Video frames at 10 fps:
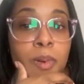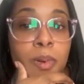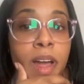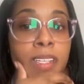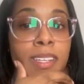
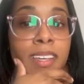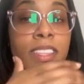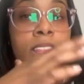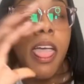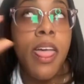
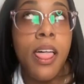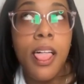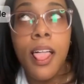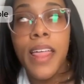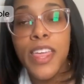
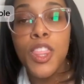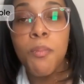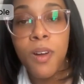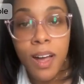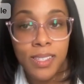in the
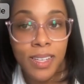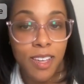process